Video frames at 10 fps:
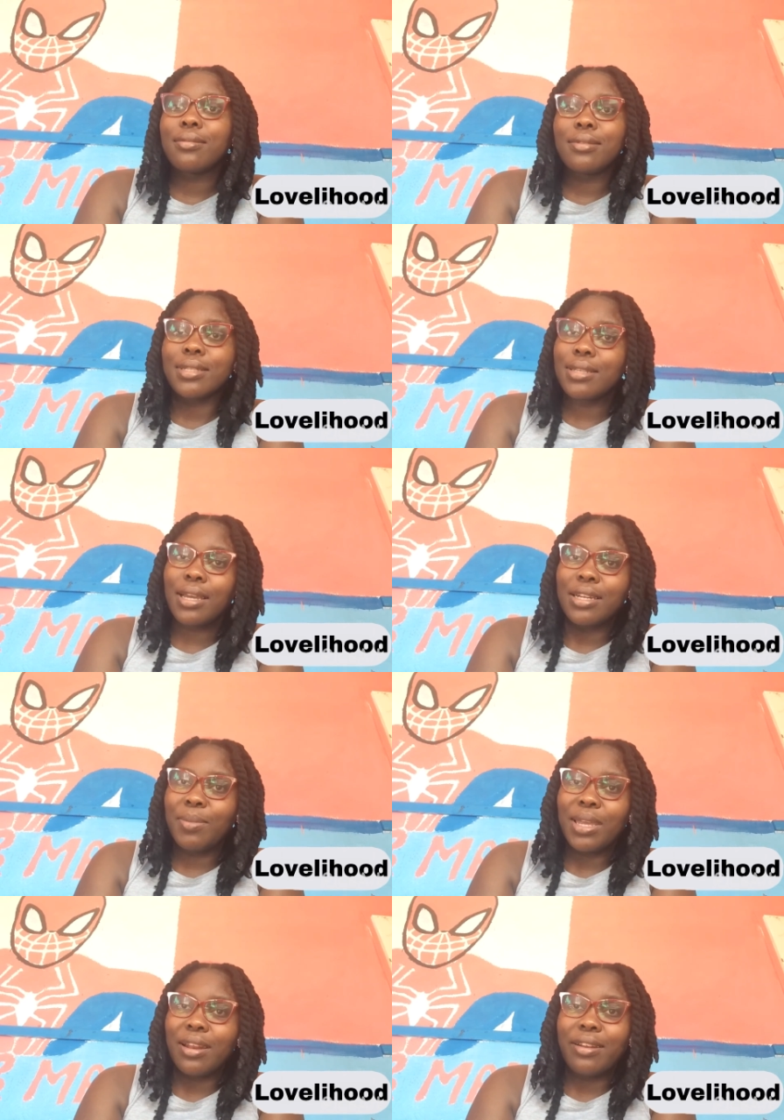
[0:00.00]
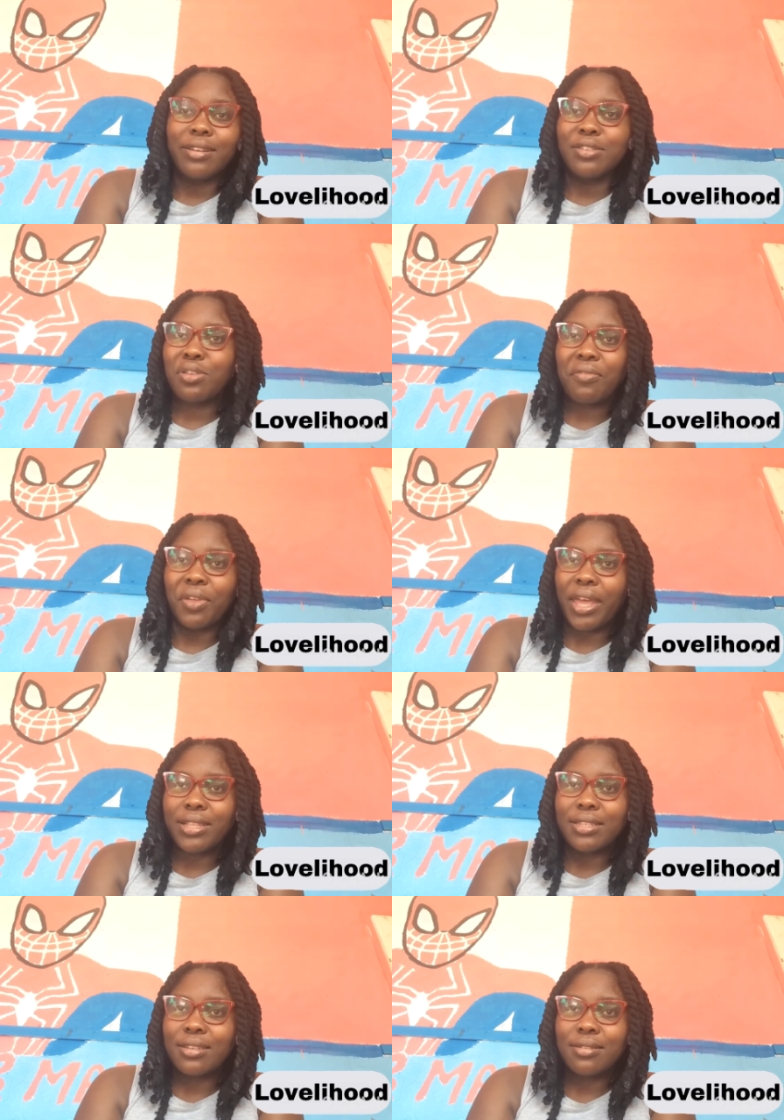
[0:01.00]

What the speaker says: This academic calendar is not for that.